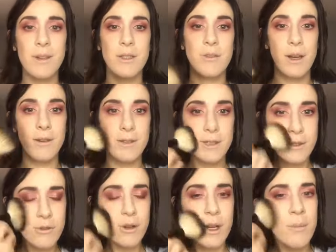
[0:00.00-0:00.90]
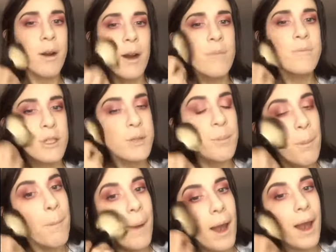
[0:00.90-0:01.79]
don't know how to describe it, I'm just
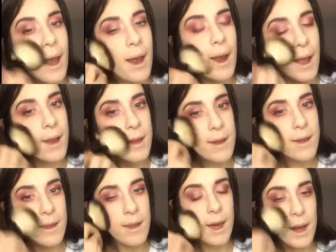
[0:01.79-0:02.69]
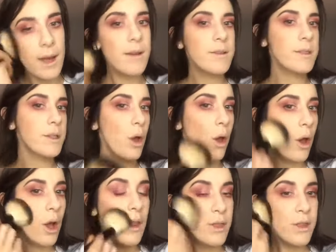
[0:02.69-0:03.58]
blending that out.
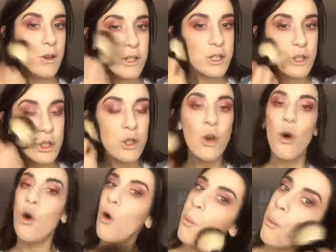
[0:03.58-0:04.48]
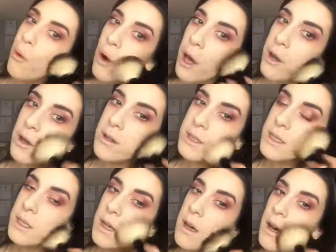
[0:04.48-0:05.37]
There is no product
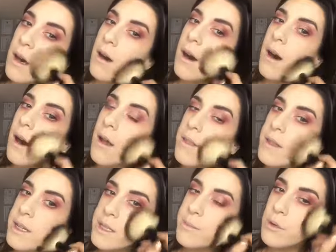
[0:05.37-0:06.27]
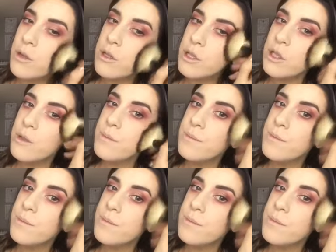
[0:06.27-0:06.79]
on this brush.